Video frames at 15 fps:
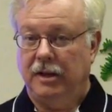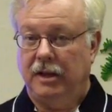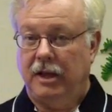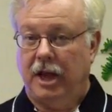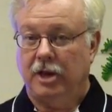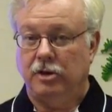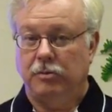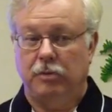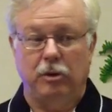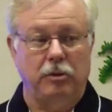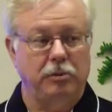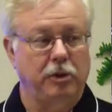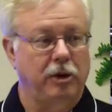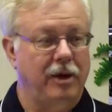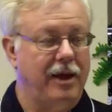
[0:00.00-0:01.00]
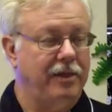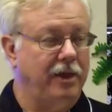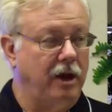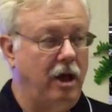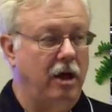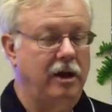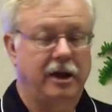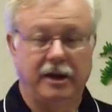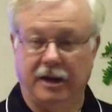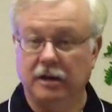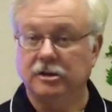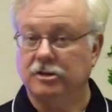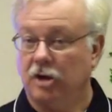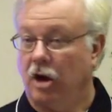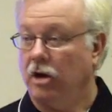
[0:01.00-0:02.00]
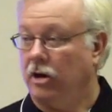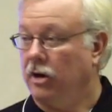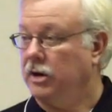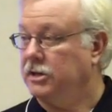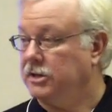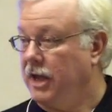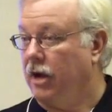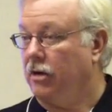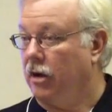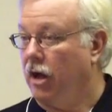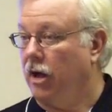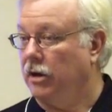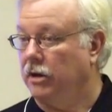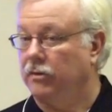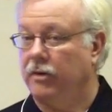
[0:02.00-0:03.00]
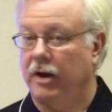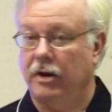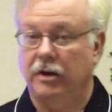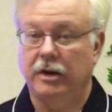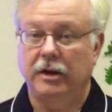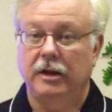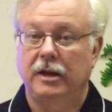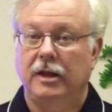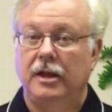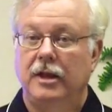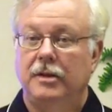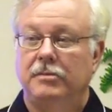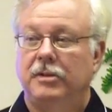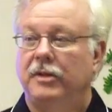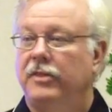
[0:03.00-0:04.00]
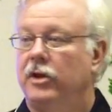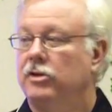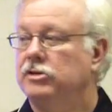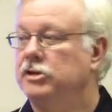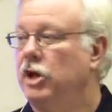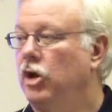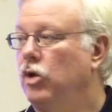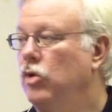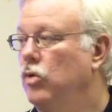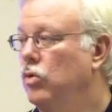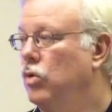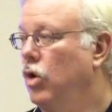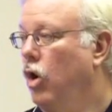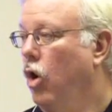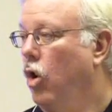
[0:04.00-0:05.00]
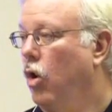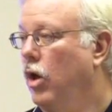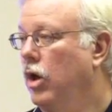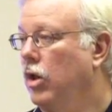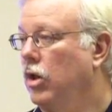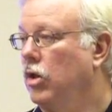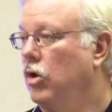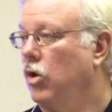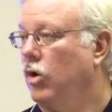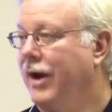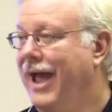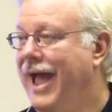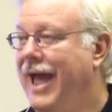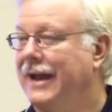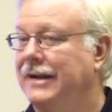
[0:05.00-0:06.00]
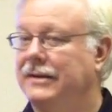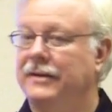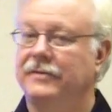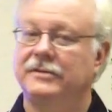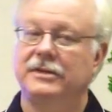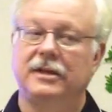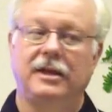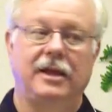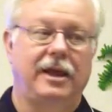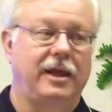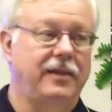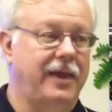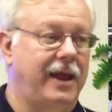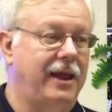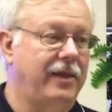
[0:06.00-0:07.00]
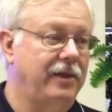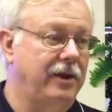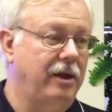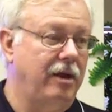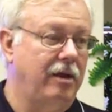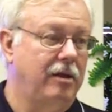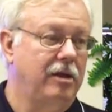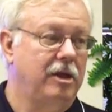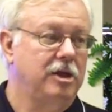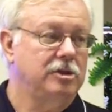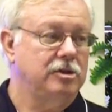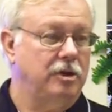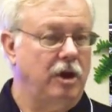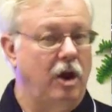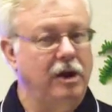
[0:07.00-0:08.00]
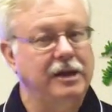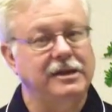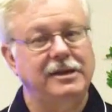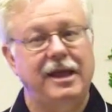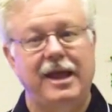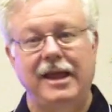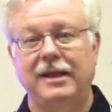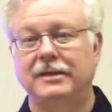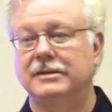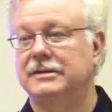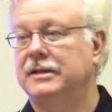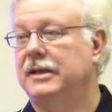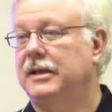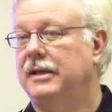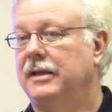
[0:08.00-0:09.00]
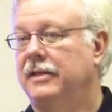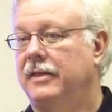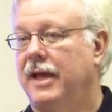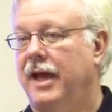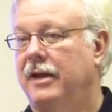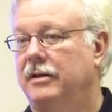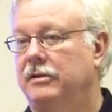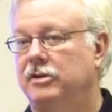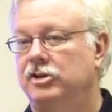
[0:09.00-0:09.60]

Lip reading: and you pull pure ethanol in, it'll start on it, it's alcohol, it'll run on it, but there's no oil or additives in that ethanol. So it only takes that